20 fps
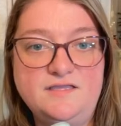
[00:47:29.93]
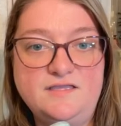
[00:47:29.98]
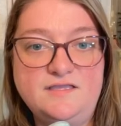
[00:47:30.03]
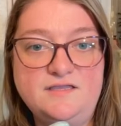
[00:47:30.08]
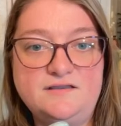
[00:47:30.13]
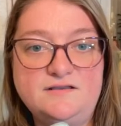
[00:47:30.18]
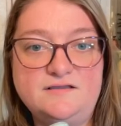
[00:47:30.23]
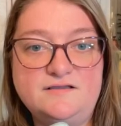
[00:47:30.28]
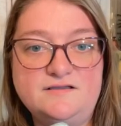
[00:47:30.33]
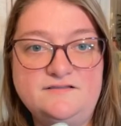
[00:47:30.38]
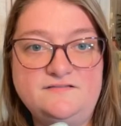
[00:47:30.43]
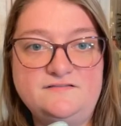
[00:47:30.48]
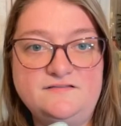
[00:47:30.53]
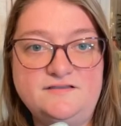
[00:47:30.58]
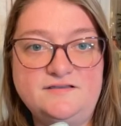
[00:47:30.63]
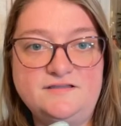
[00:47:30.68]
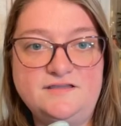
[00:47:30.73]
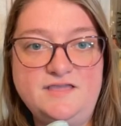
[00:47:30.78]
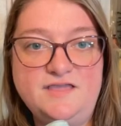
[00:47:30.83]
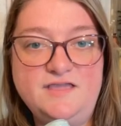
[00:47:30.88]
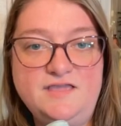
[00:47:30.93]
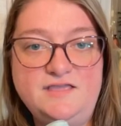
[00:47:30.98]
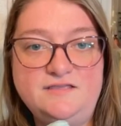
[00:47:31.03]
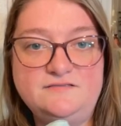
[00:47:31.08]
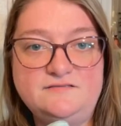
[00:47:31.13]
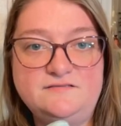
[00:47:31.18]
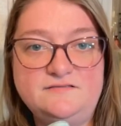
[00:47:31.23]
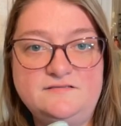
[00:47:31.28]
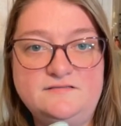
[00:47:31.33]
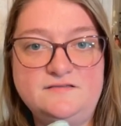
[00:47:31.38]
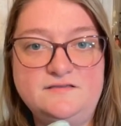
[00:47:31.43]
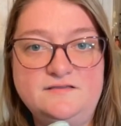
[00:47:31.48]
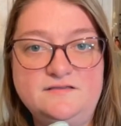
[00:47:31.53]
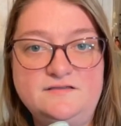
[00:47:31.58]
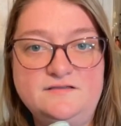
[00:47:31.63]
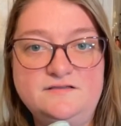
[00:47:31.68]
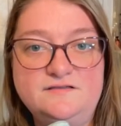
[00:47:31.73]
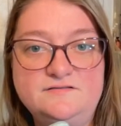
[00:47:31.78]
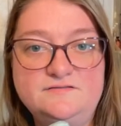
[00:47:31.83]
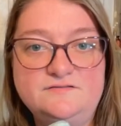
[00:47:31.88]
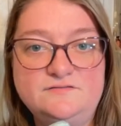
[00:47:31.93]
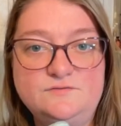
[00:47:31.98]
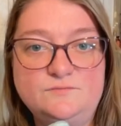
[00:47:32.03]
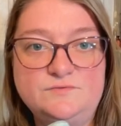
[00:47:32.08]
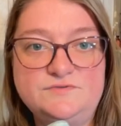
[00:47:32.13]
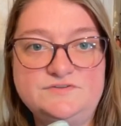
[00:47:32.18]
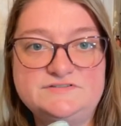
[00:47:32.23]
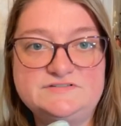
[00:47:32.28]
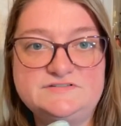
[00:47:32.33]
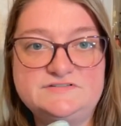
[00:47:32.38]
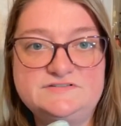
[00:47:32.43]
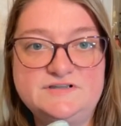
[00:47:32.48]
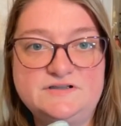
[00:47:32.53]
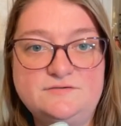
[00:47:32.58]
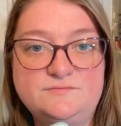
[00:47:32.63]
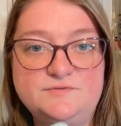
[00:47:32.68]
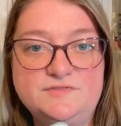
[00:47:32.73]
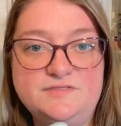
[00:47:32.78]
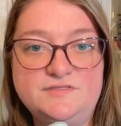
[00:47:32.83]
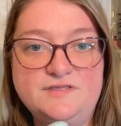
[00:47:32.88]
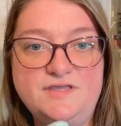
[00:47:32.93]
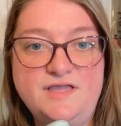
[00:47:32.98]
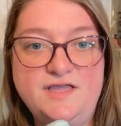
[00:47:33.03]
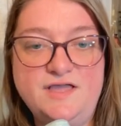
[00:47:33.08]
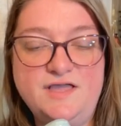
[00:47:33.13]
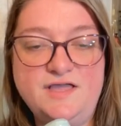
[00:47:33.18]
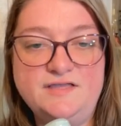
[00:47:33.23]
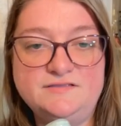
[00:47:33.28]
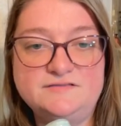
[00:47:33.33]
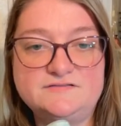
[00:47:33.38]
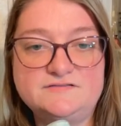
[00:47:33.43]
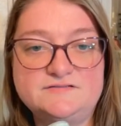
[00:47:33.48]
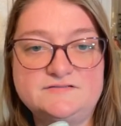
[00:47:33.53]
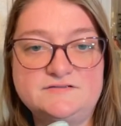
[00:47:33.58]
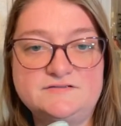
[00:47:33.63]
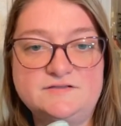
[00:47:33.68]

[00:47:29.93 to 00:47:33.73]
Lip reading: And I said 8, so we'll stick with that